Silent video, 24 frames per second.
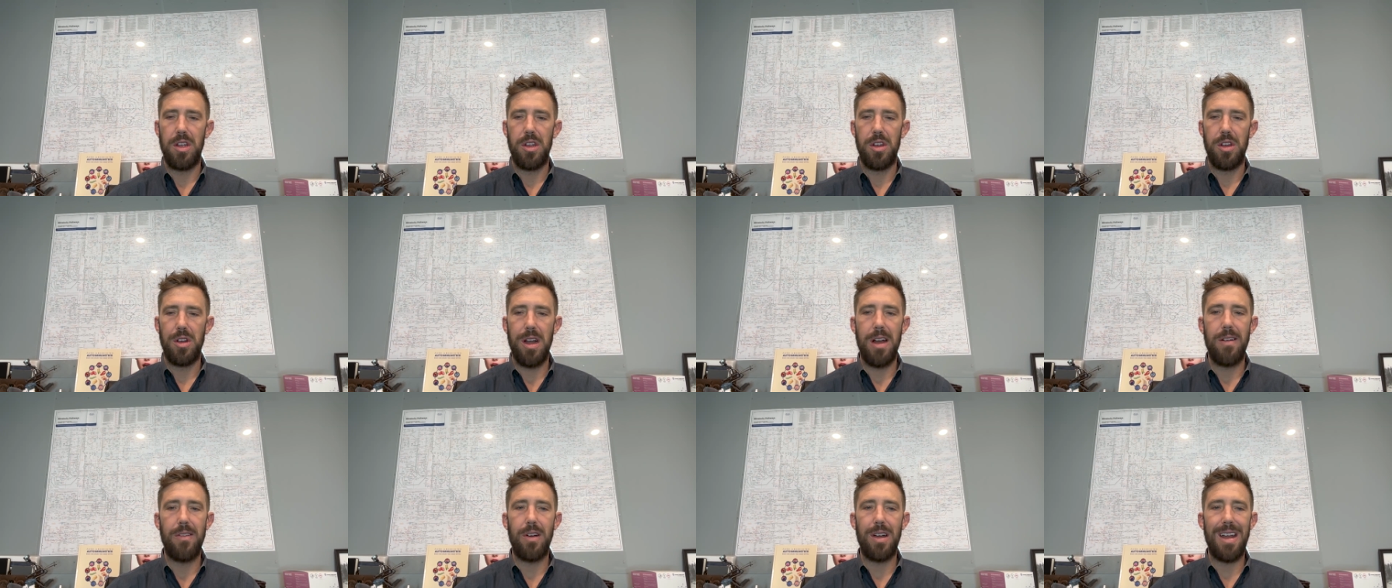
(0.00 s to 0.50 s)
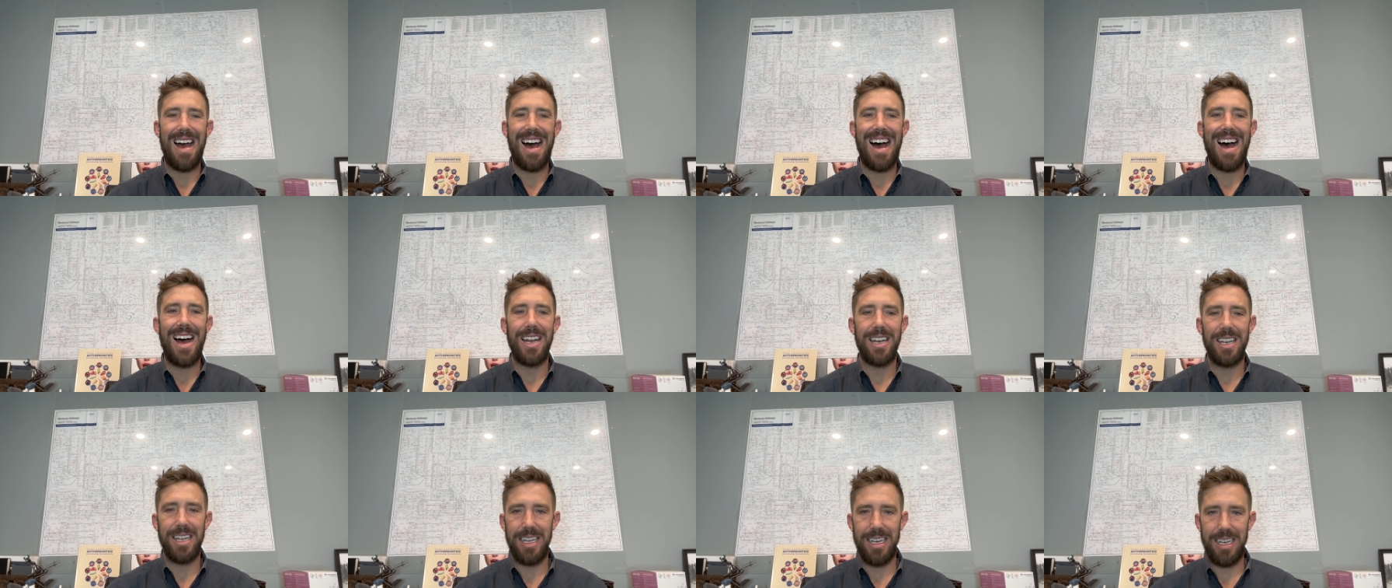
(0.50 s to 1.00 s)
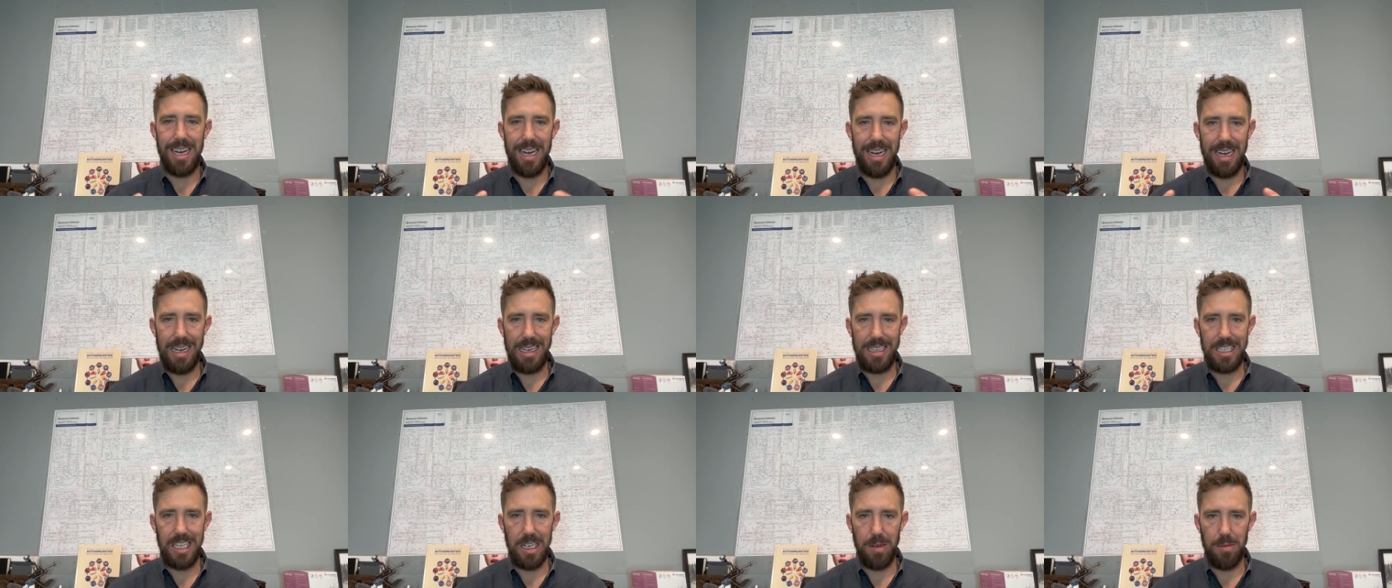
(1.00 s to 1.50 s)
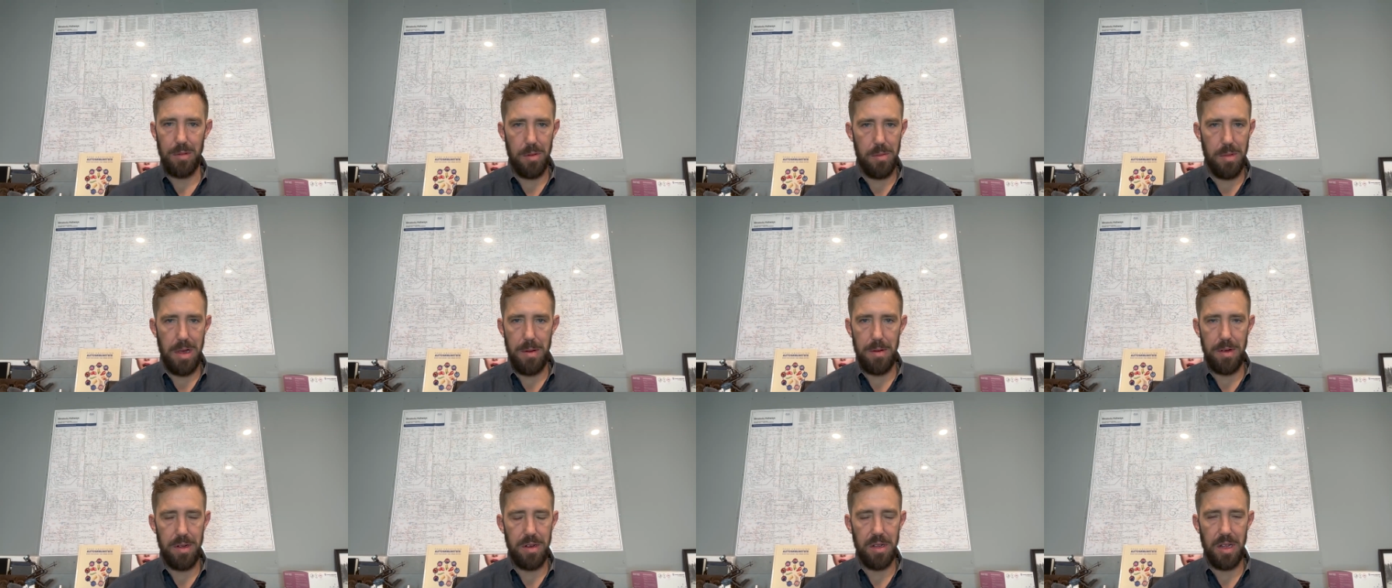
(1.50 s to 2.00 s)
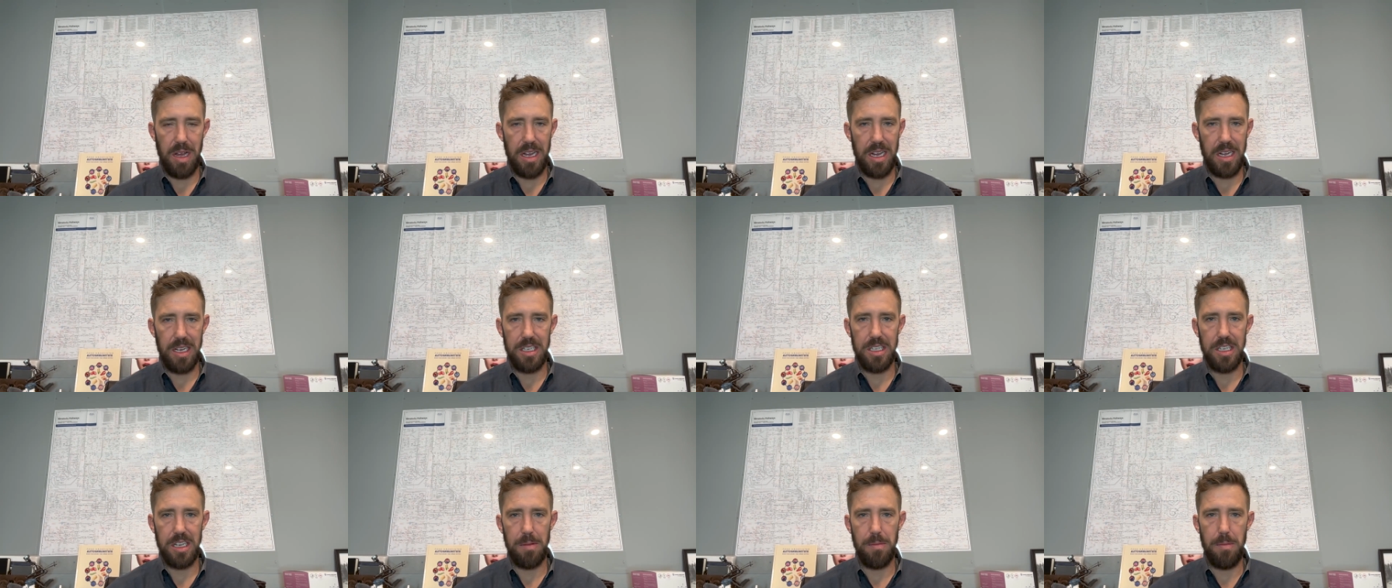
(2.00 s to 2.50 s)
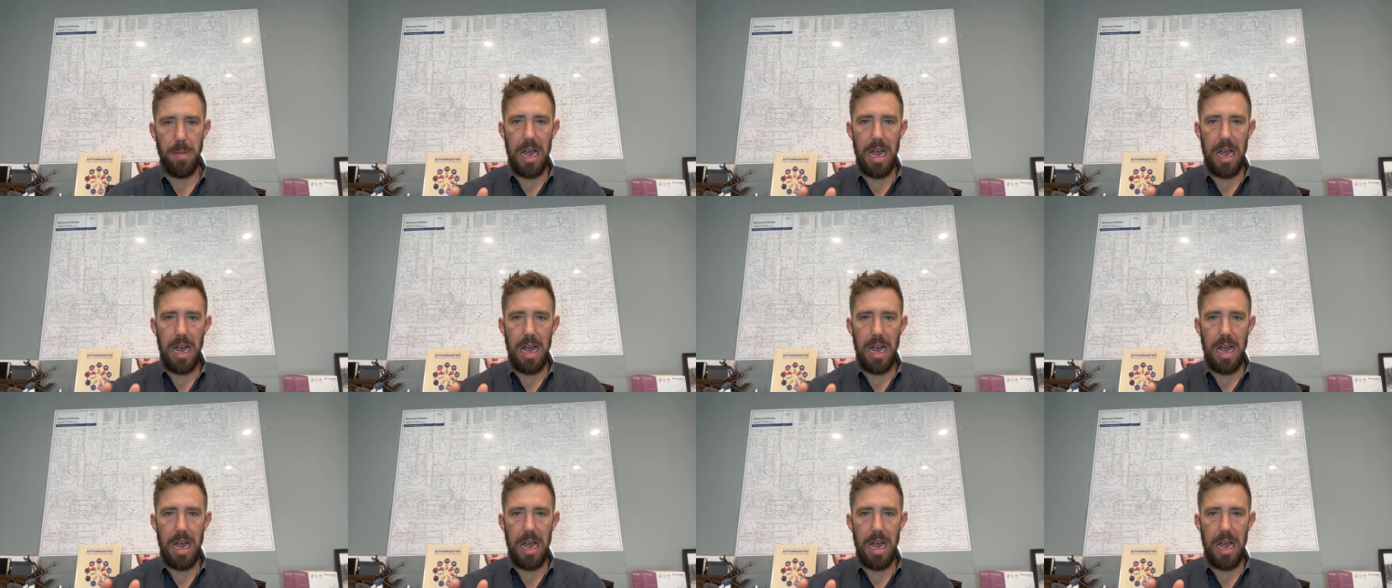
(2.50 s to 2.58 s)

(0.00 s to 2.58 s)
you're never not detoxing, but maybe like I said,